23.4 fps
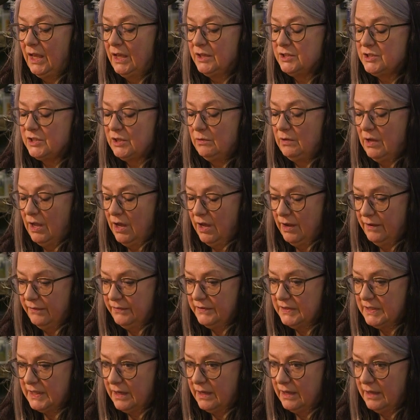So
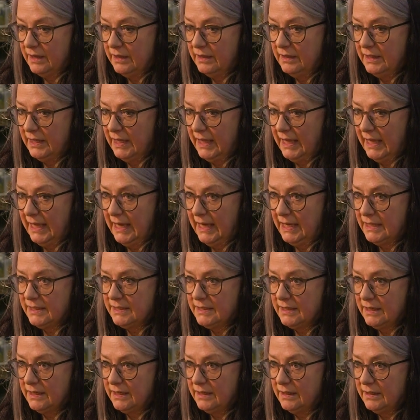laughter
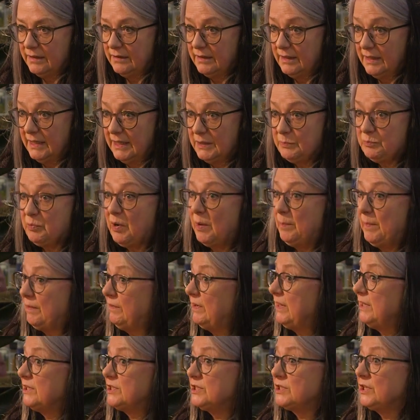is
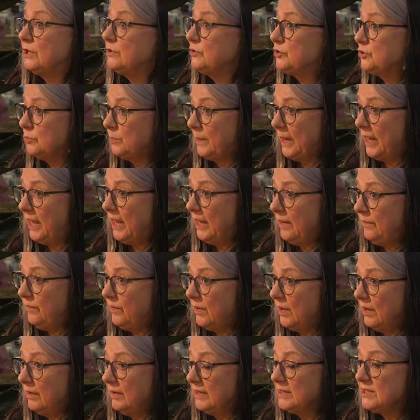primarily a social
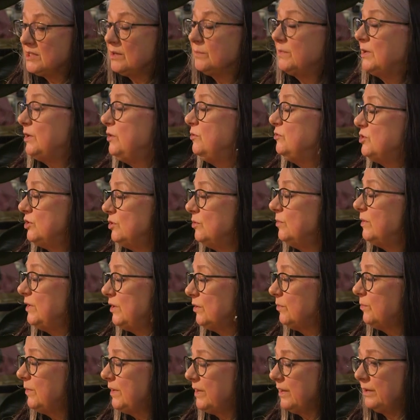behaviour. It's something you do when
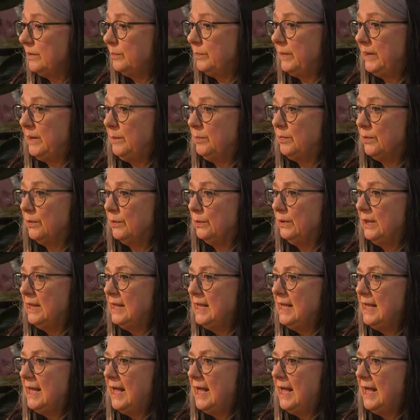you're with other people.